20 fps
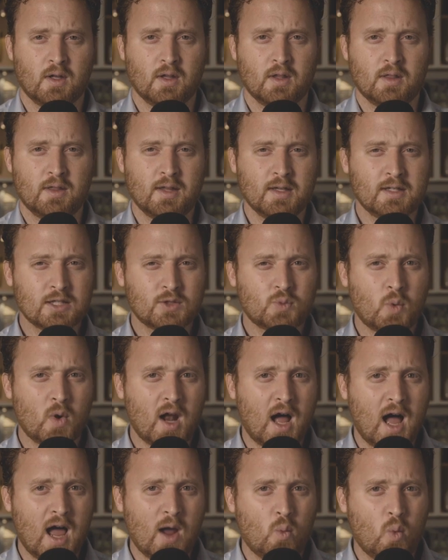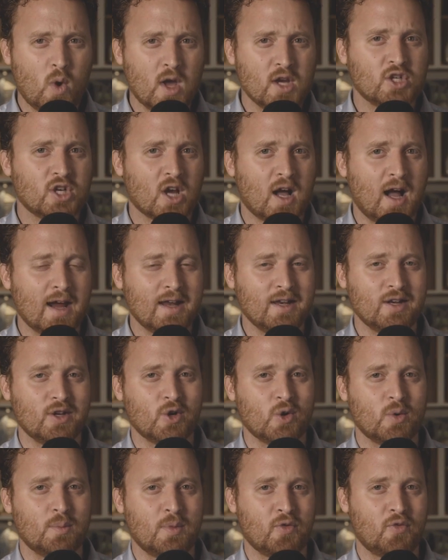This is what I wish I
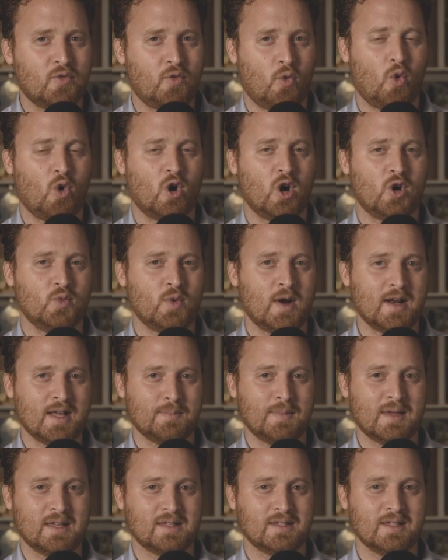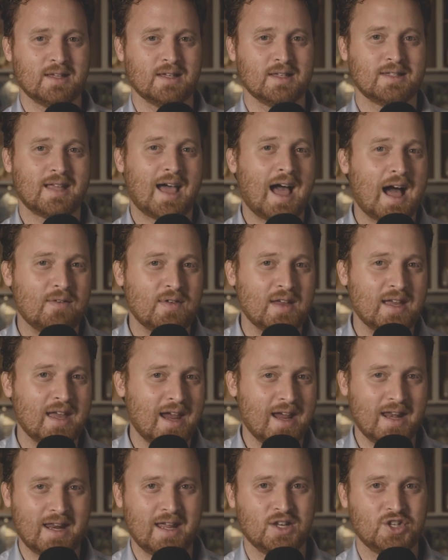knew before running a business having
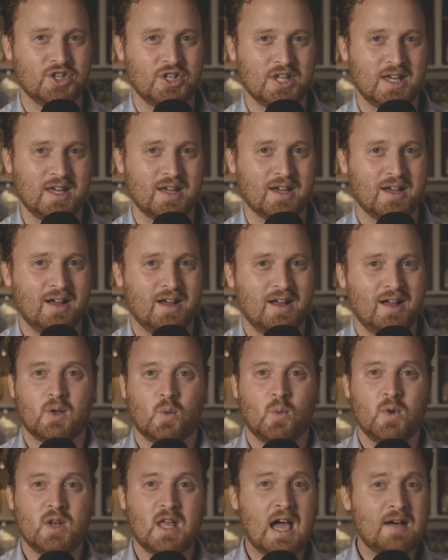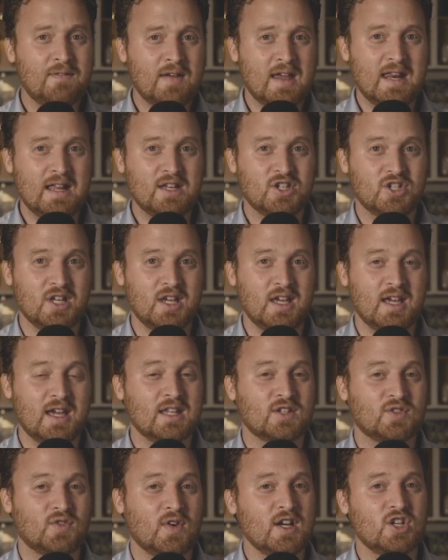ADHD. When you have ADHD,
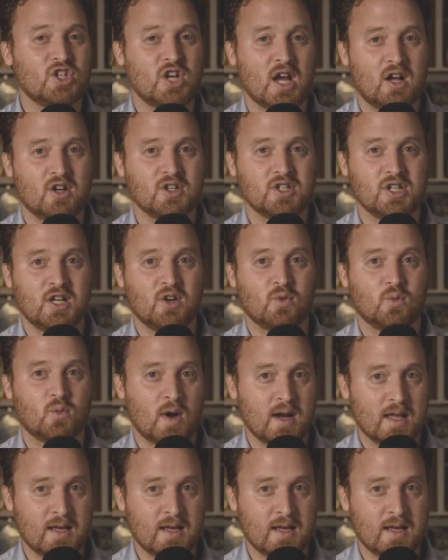it's very challenging running a